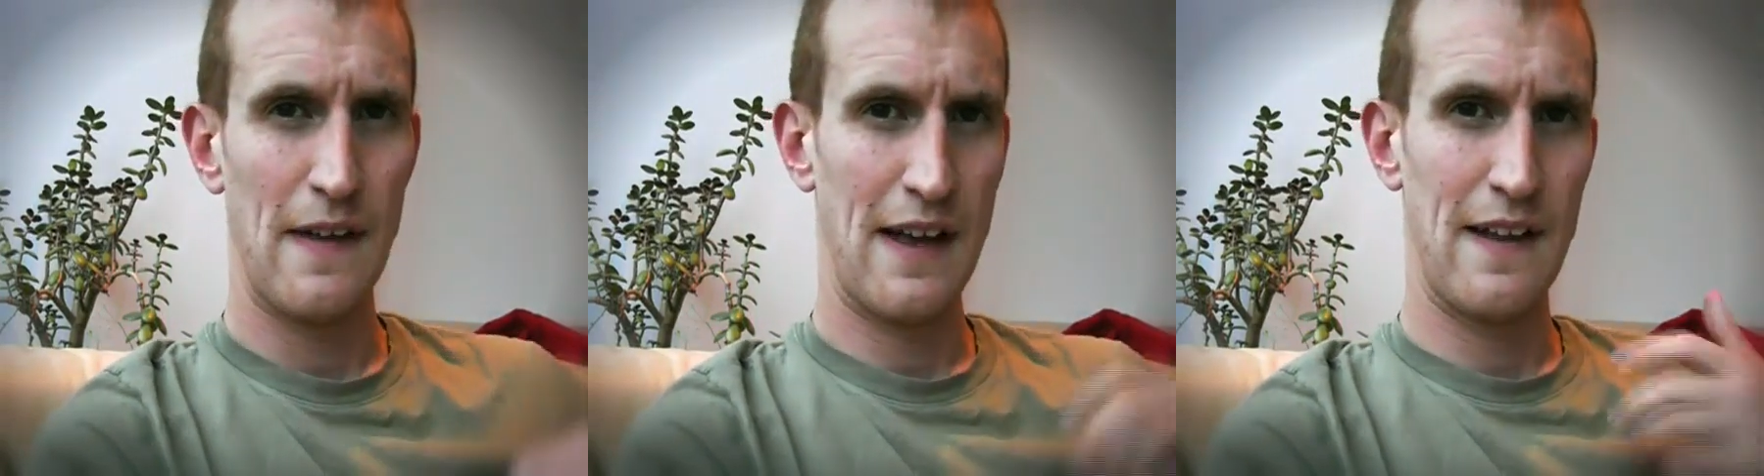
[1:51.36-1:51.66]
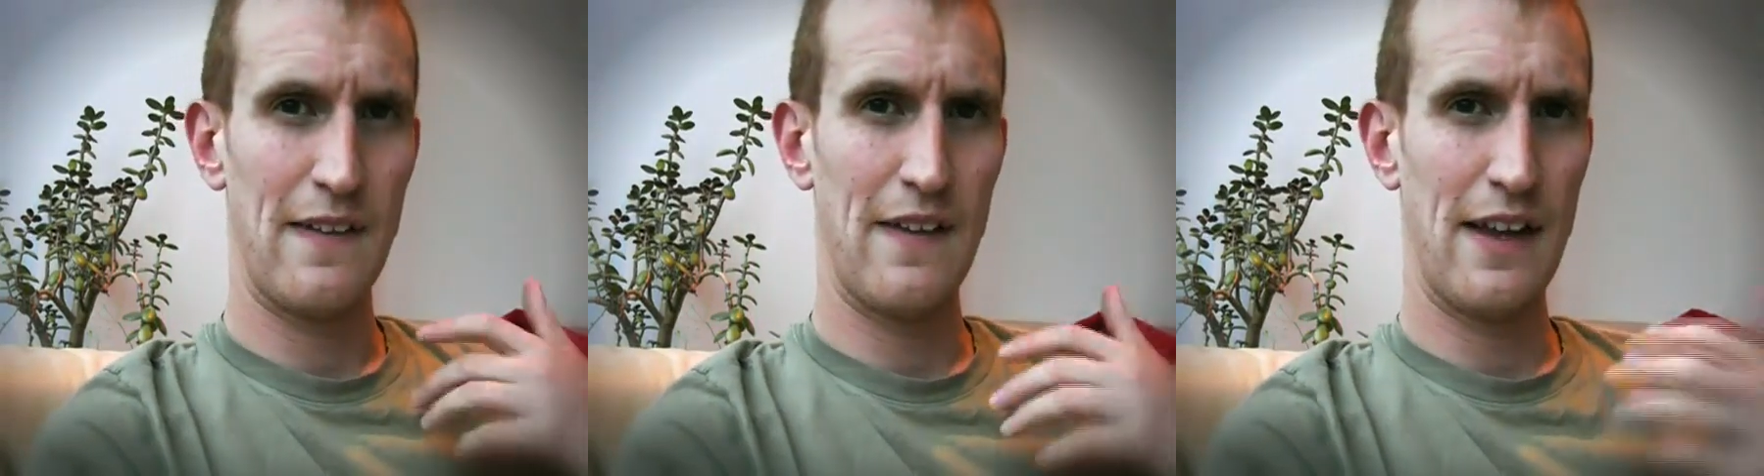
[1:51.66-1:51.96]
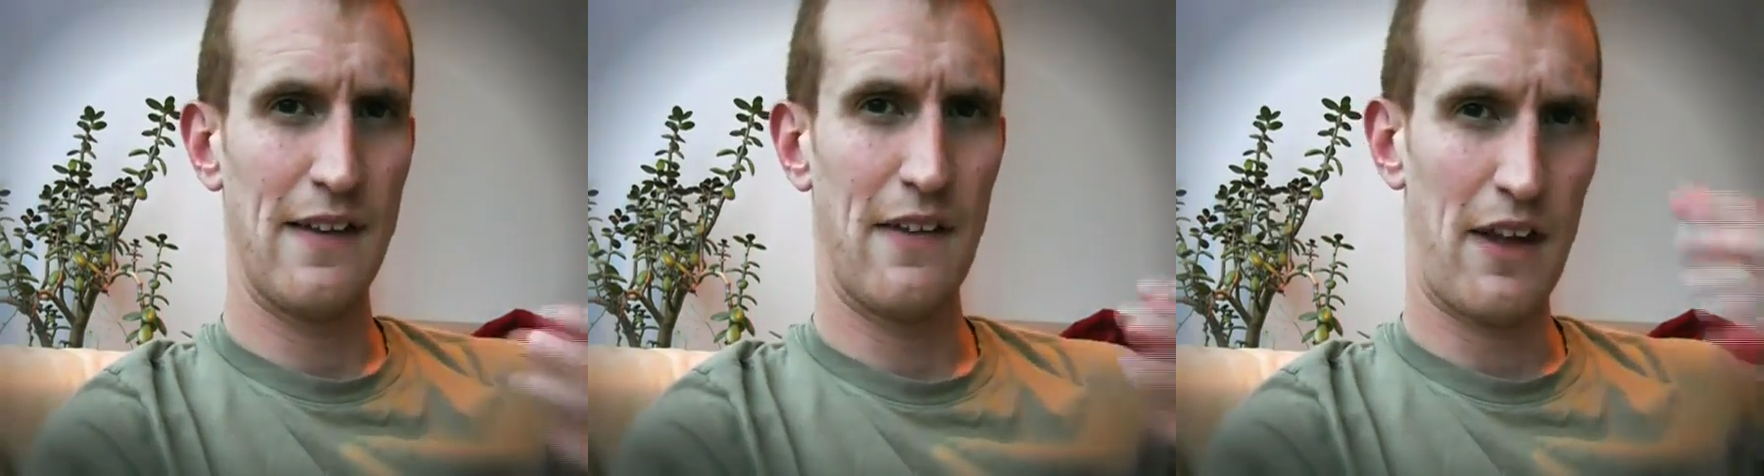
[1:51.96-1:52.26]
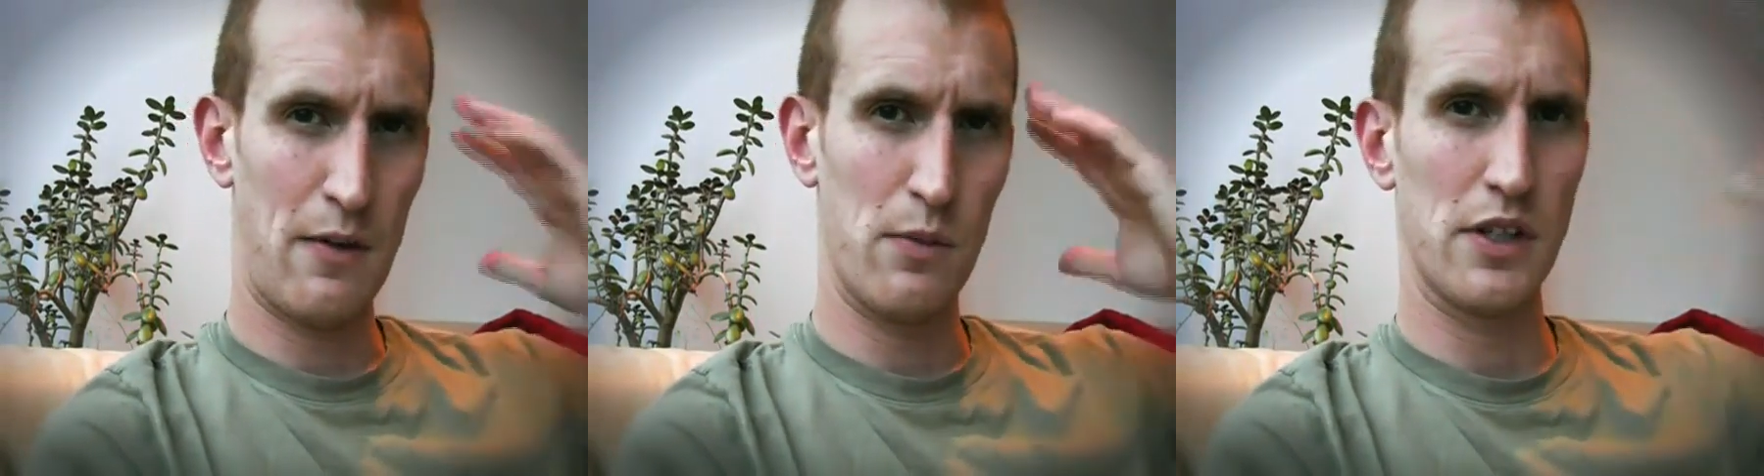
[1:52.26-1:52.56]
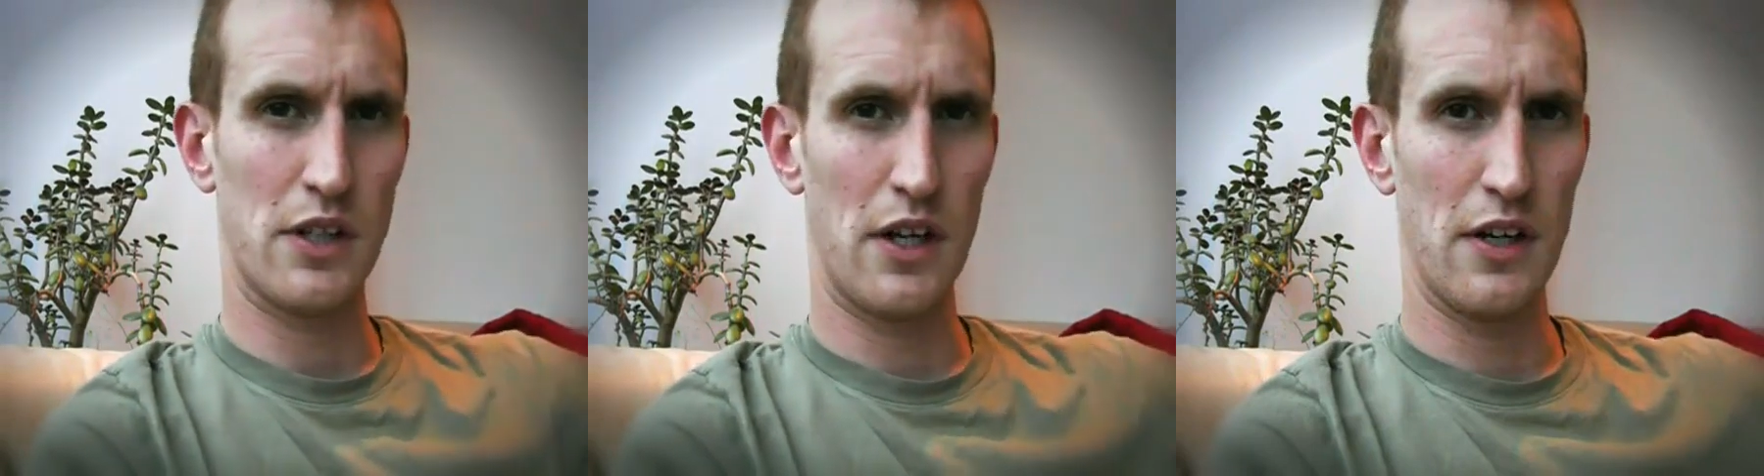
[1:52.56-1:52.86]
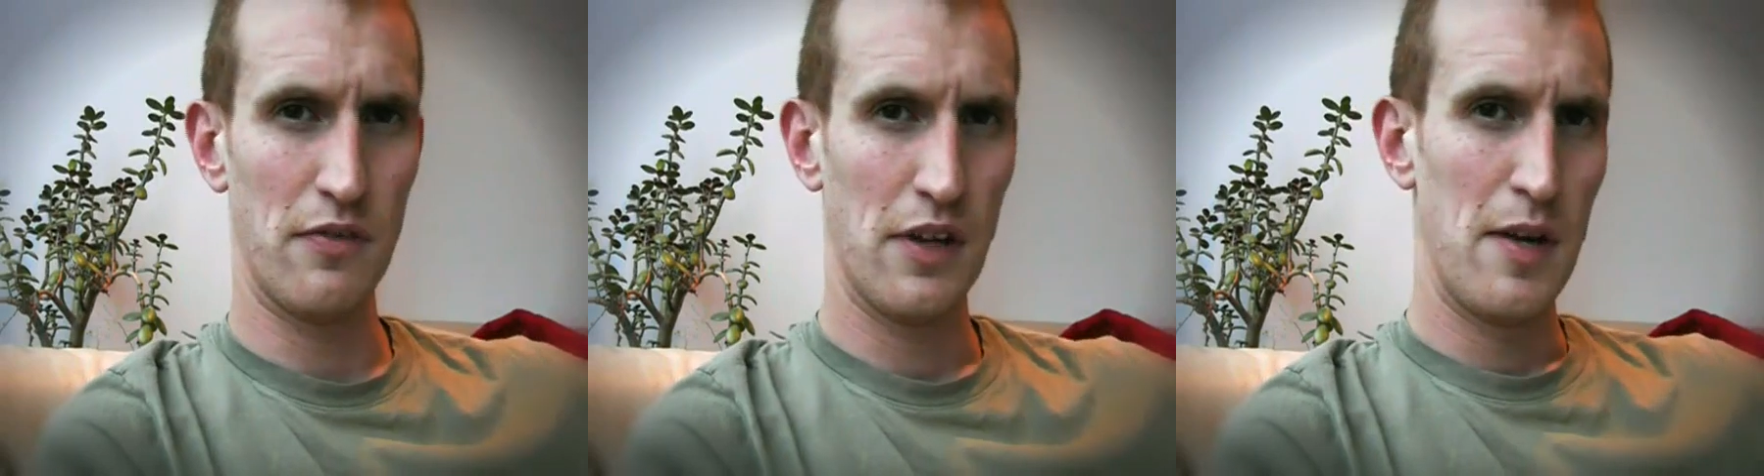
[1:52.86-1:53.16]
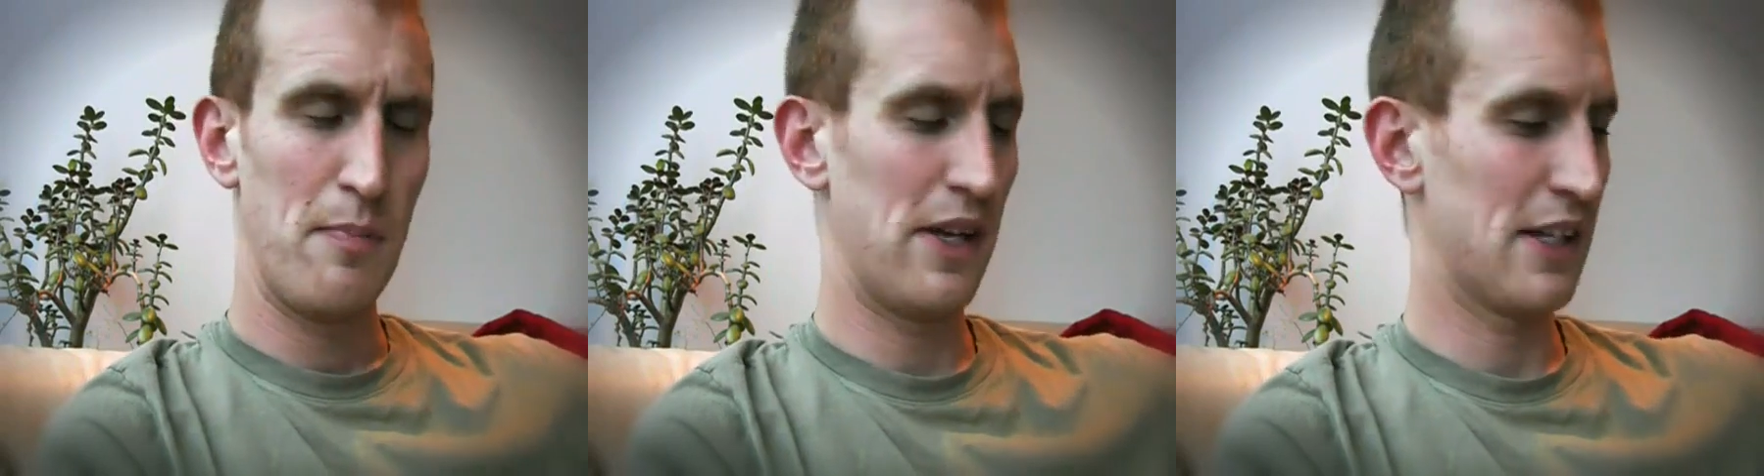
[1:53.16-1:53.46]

and then that would kind of be a